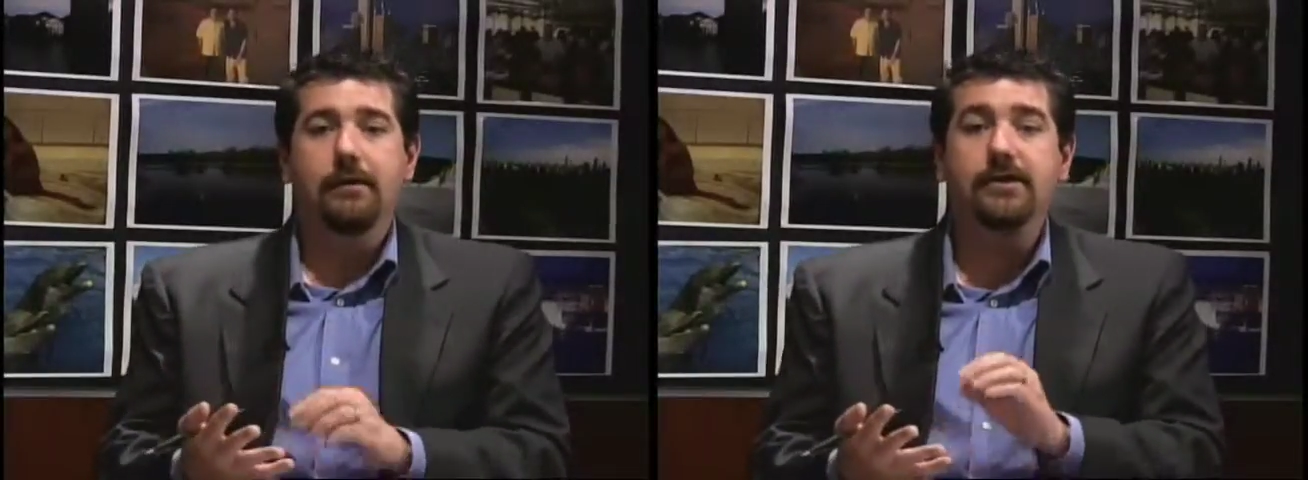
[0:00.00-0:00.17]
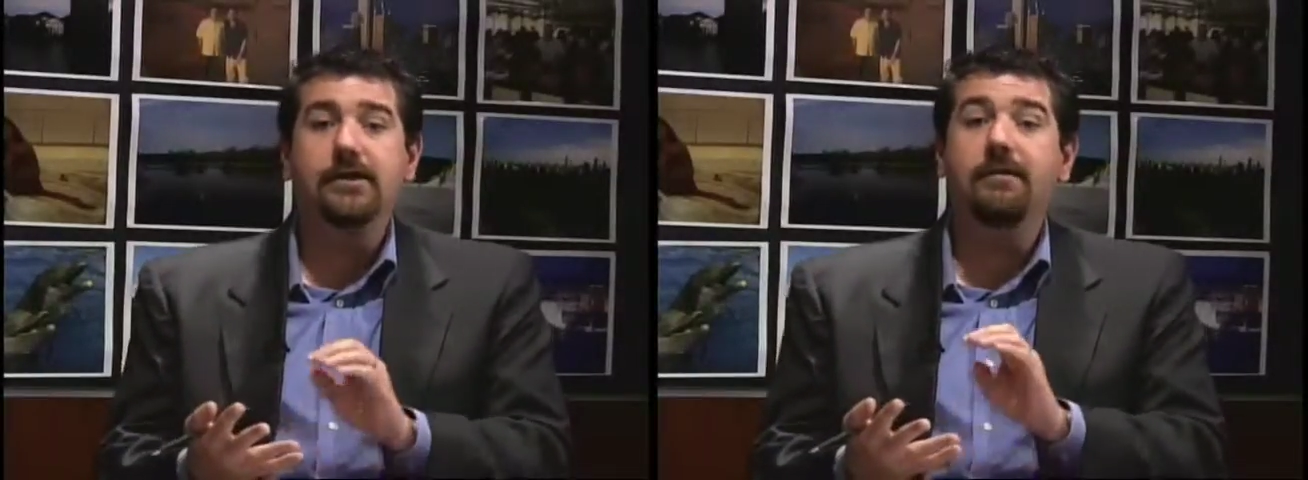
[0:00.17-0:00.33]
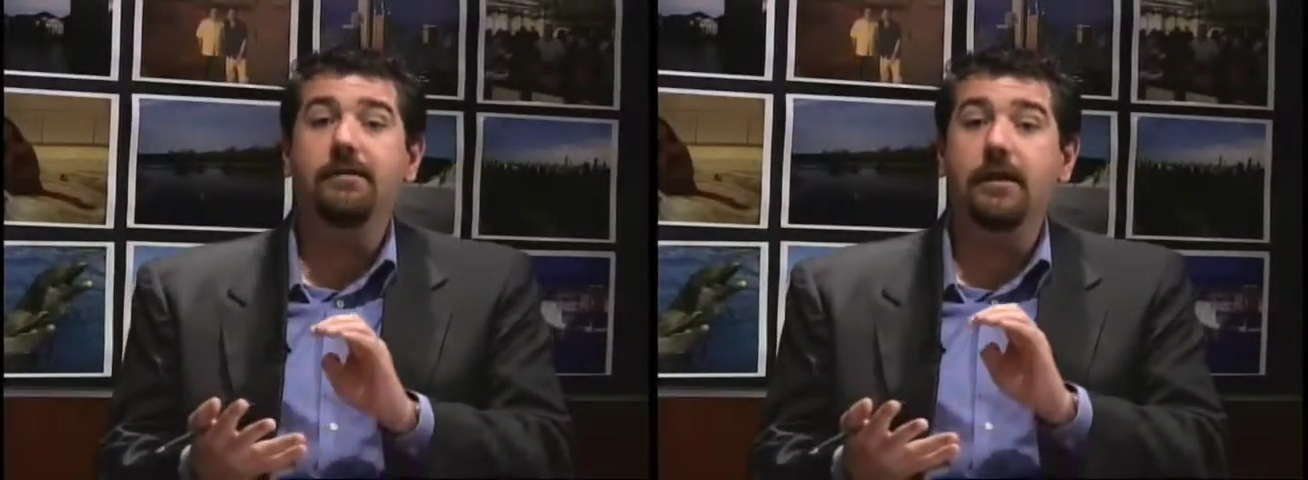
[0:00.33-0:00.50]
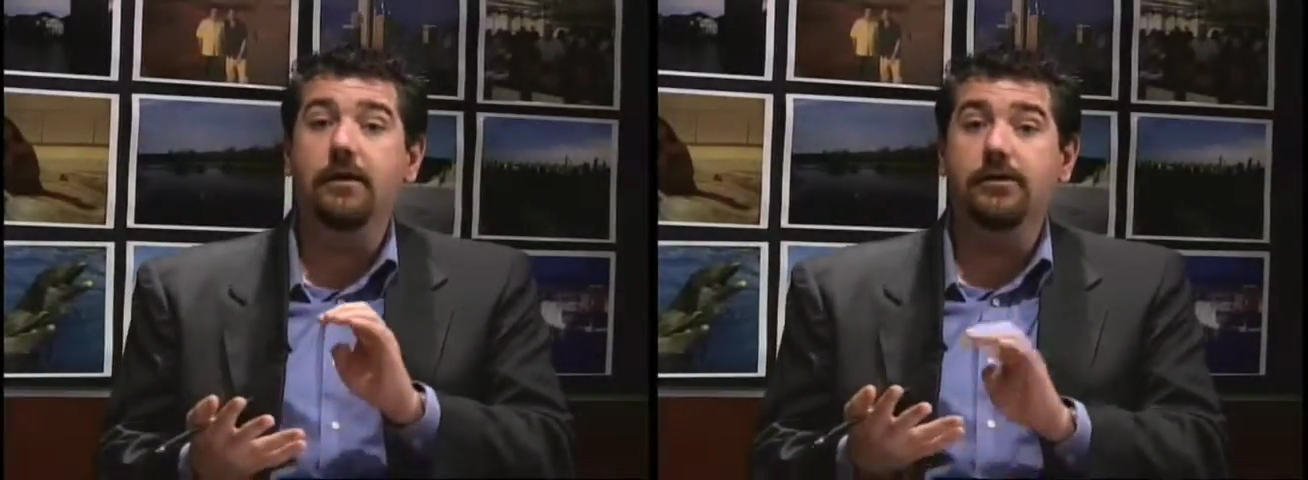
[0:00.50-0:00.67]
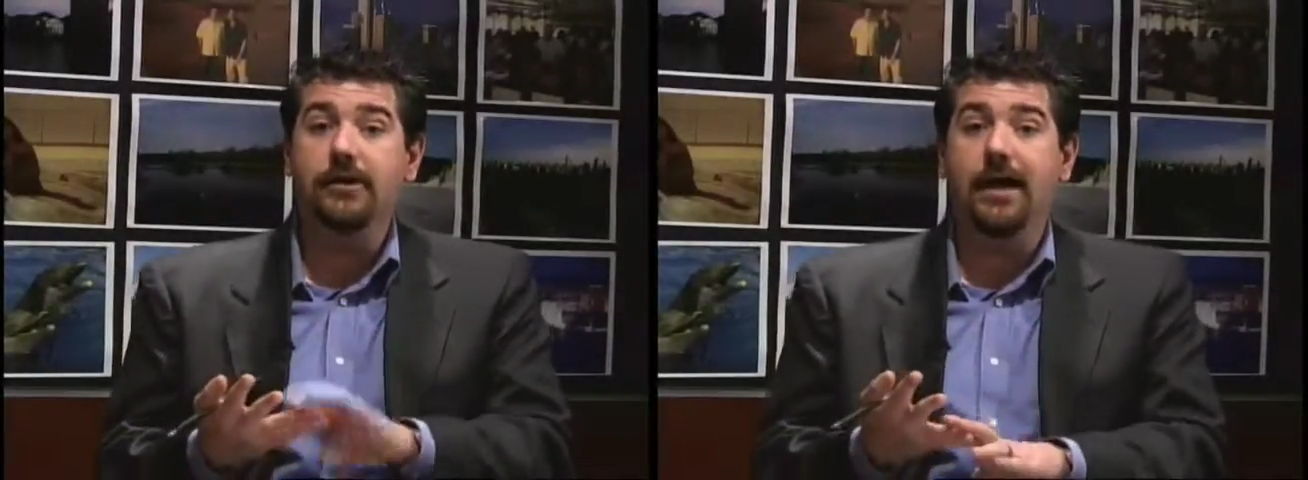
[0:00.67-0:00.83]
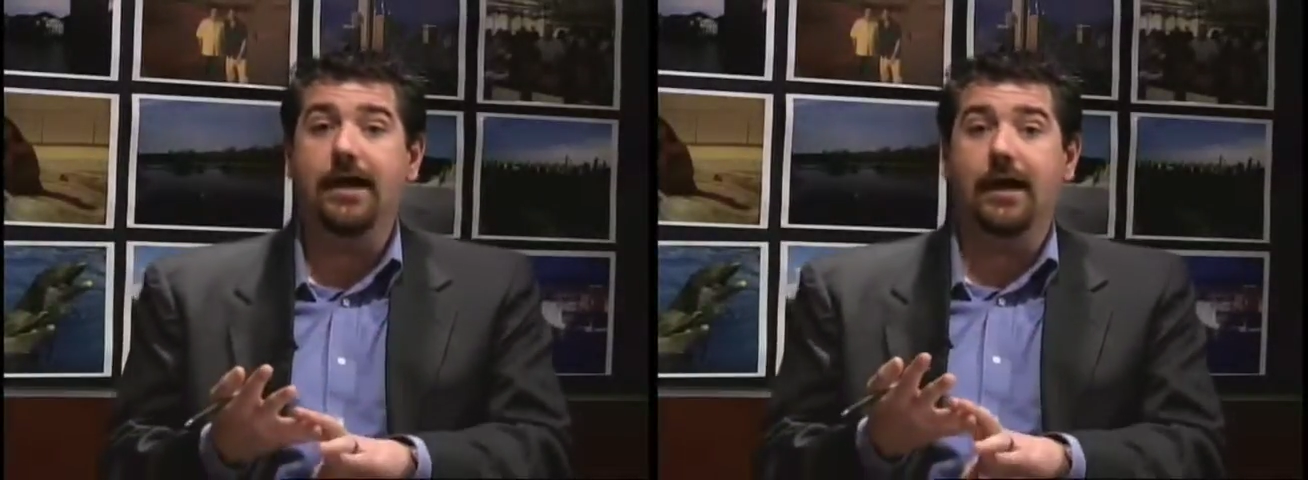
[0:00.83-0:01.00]
stuff that you're
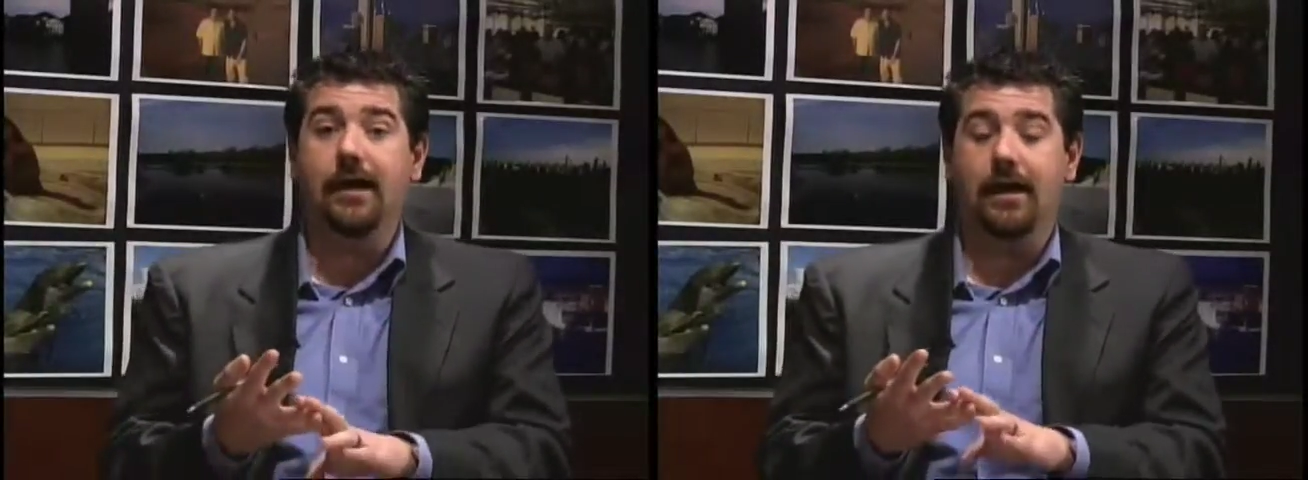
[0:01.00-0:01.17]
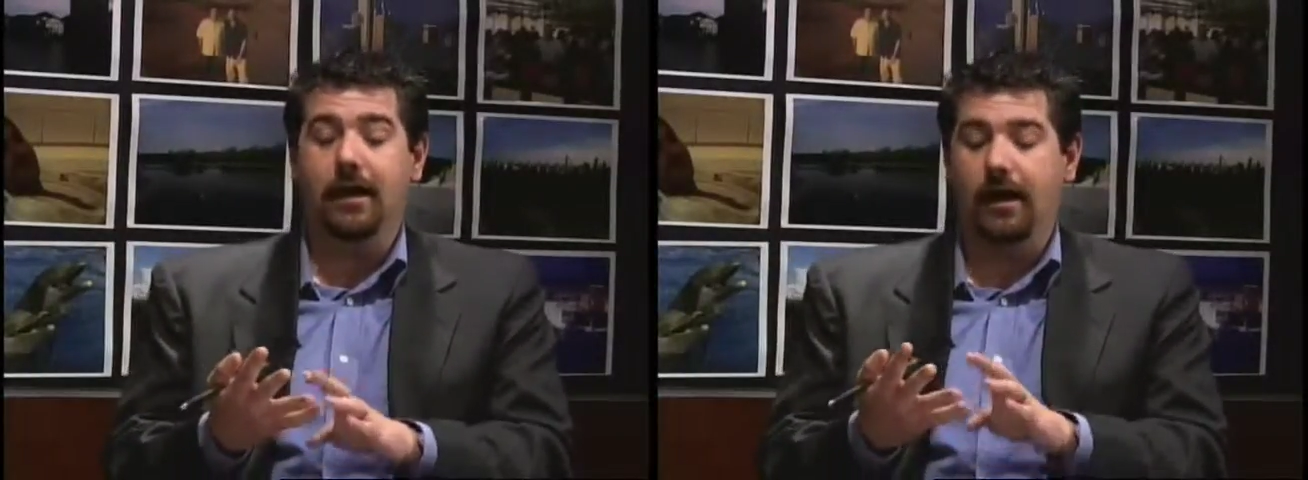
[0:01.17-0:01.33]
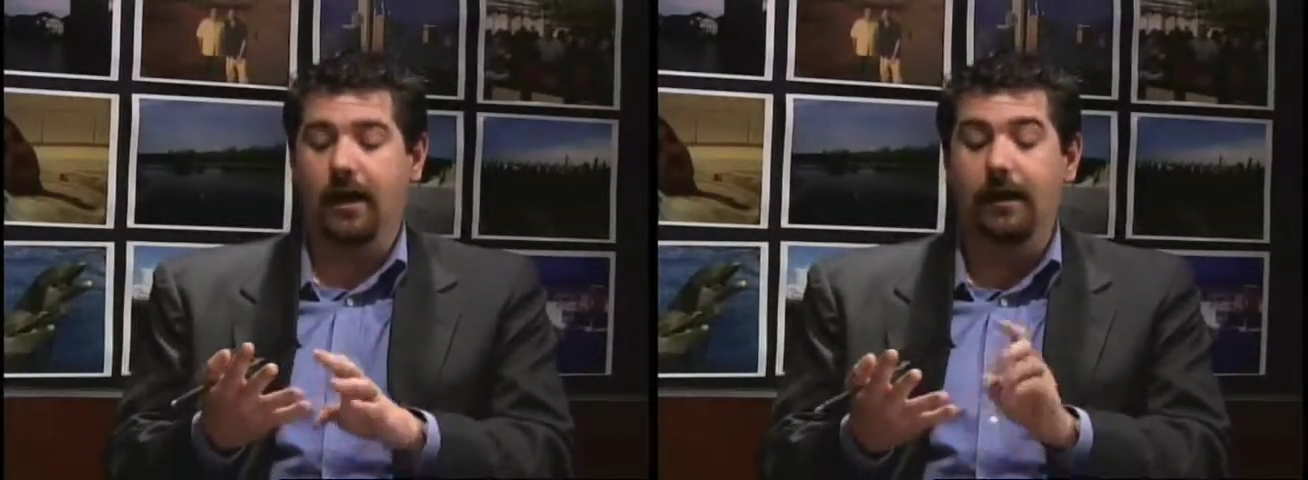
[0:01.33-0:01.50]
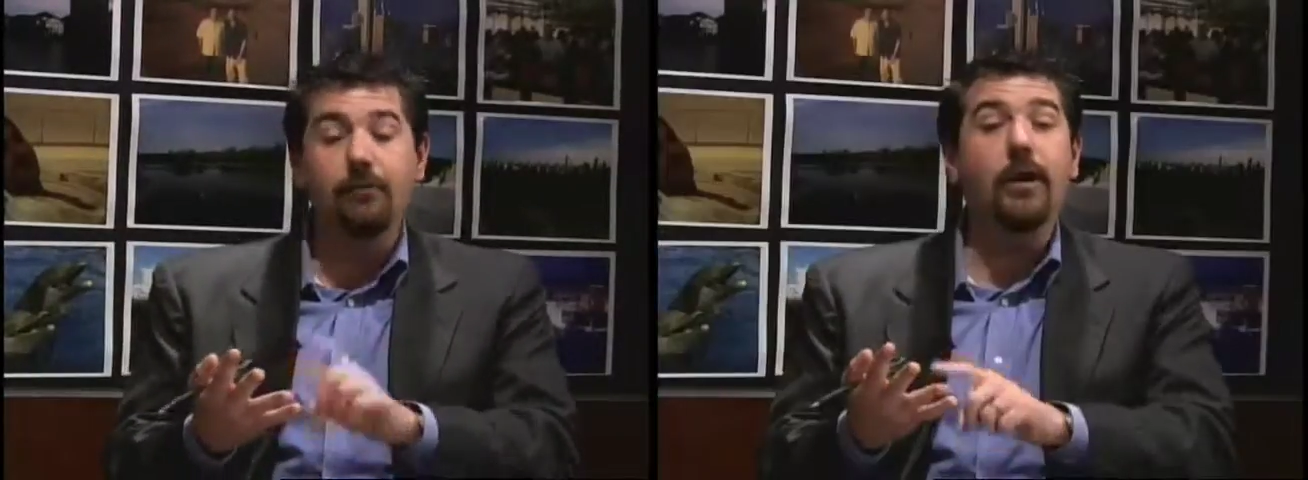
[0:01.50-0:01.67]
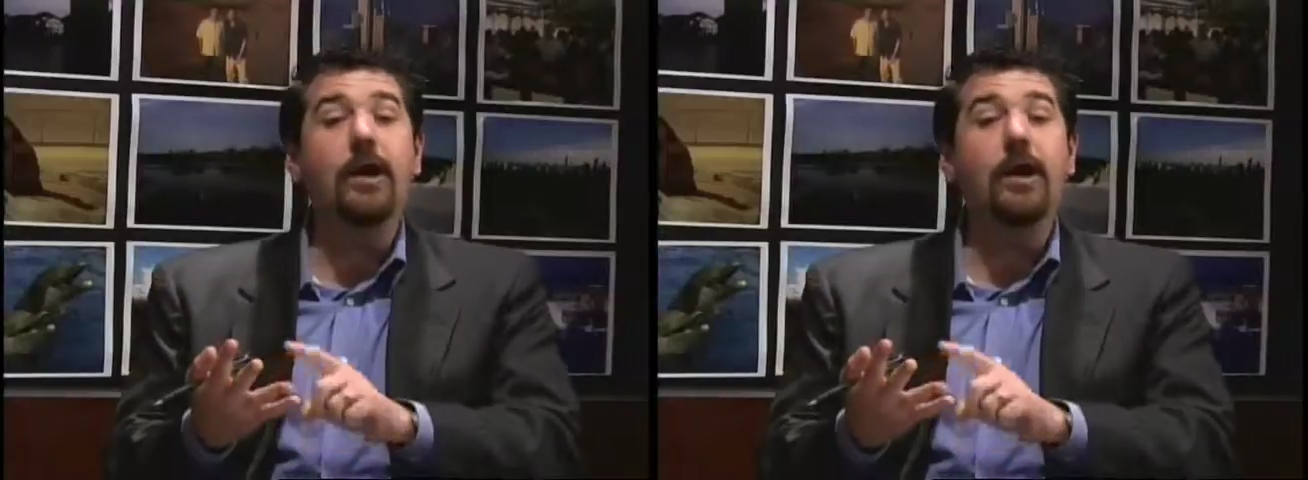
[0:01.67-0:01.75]
checking and